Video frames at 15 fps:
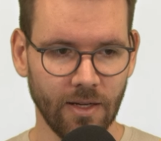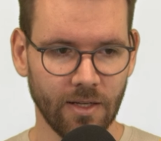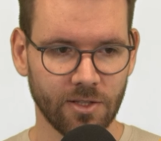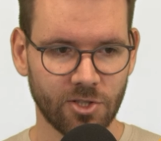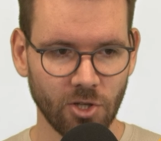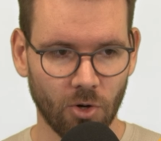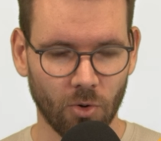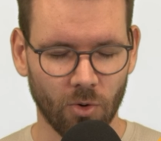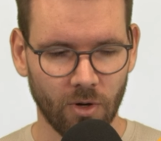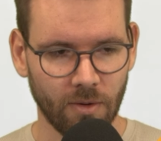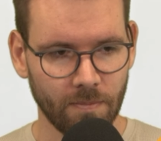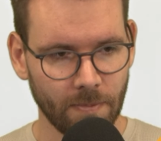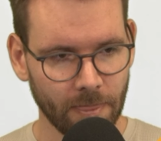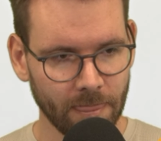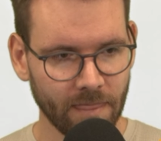So
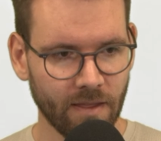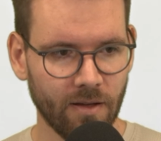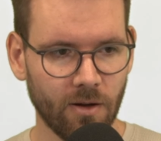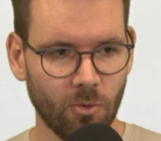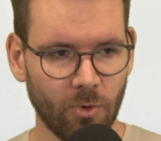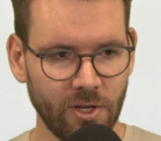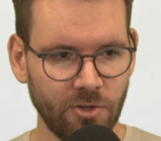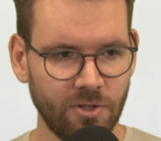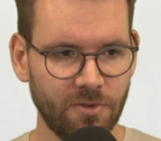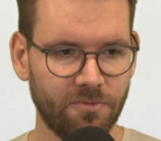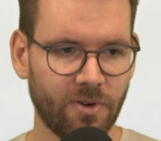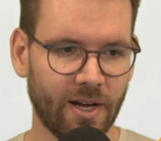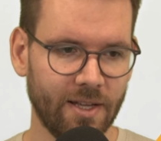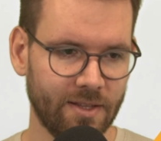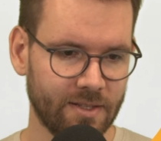when you
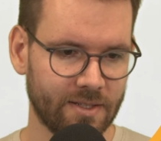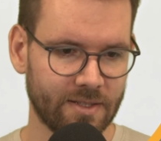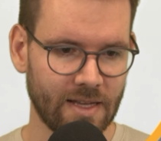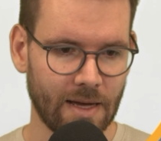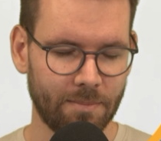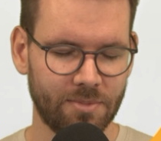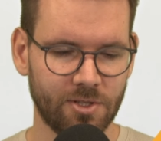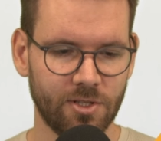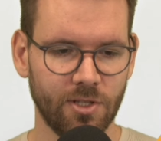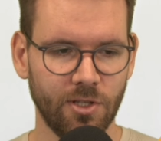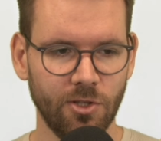define the steps,